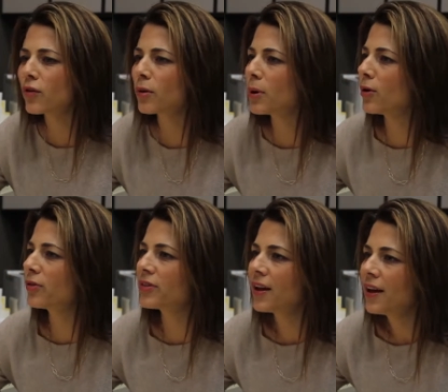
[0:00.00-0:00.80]

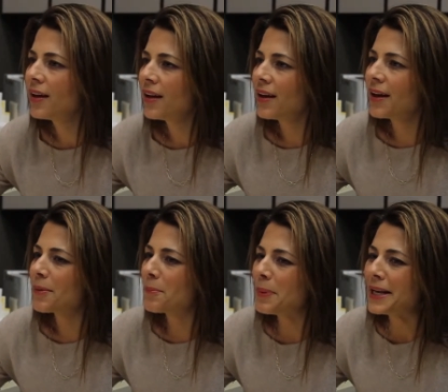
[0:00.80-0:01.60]
foremost,
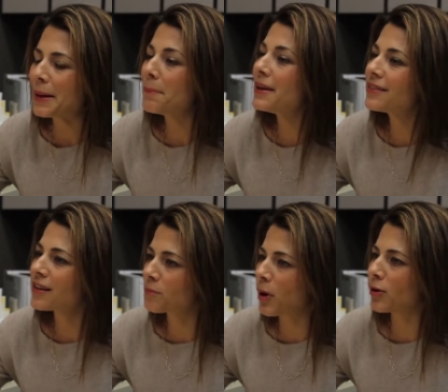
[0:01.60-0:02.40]
being a
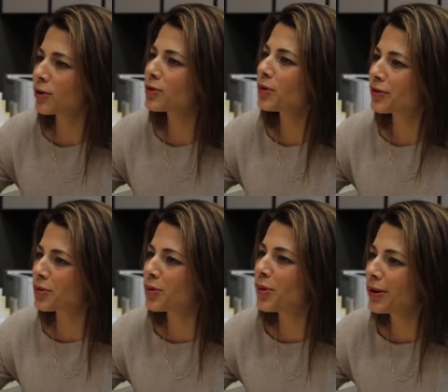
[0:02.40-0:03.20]
business partner to a
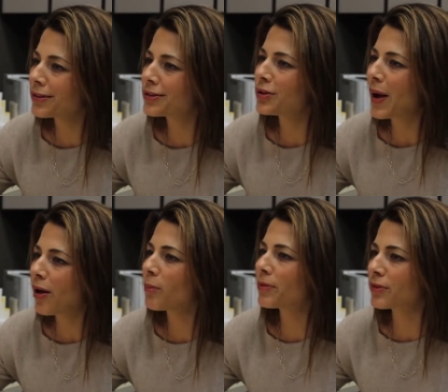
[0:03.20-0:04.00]
school to
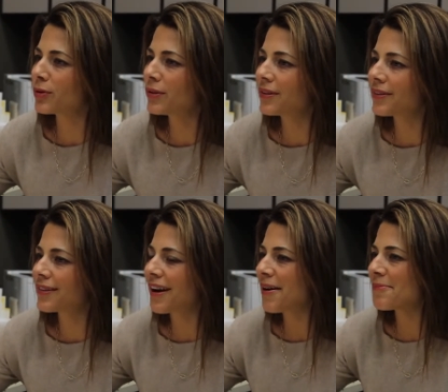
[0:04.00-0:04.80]
help students,
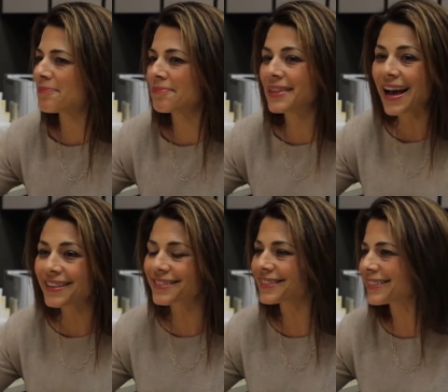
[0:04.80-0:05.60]

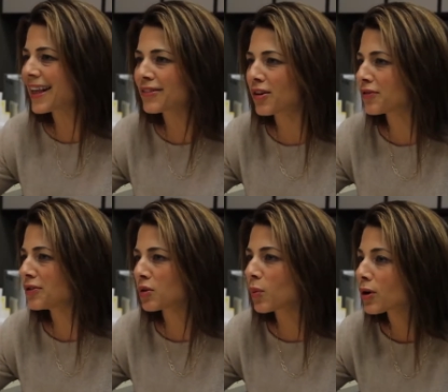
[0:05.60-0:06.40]
that's our
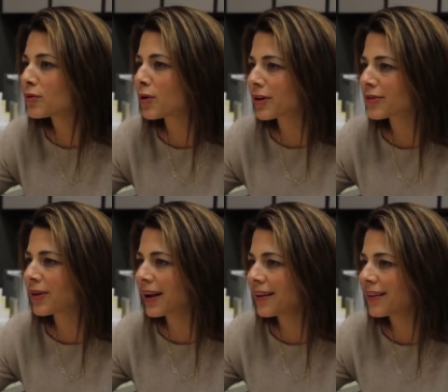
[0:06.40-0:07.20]
future workforce,
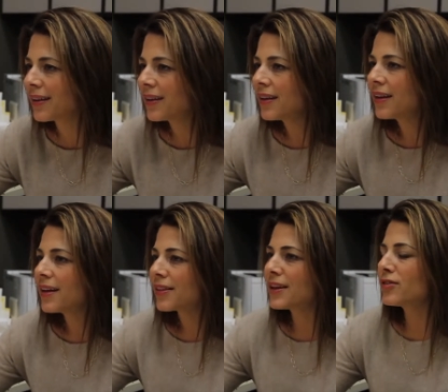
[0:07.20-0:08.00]
right?
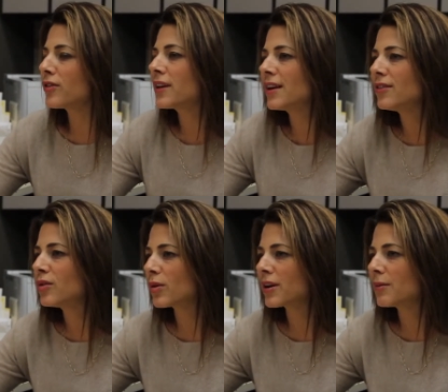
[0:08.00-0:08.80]
These are the kids
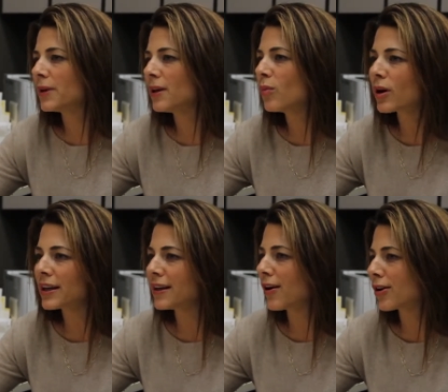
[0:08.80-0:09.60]
who are going to be
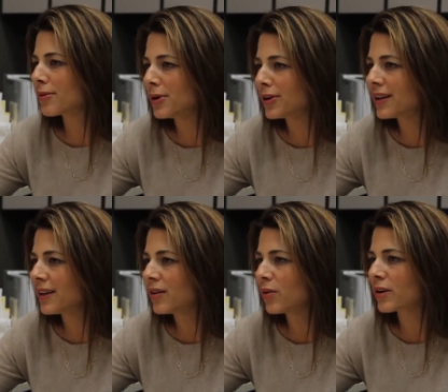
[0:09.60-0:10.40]
working in our
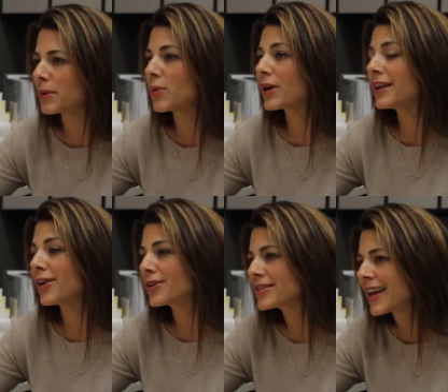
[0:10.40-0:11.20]
community, who are going to be working in
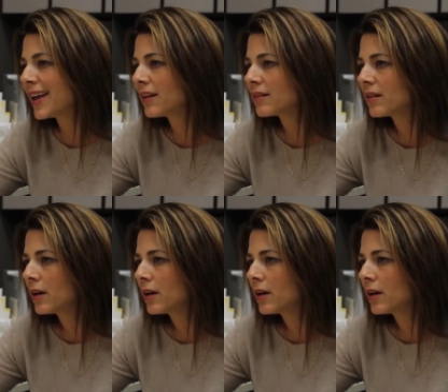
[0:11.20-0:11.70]
our state,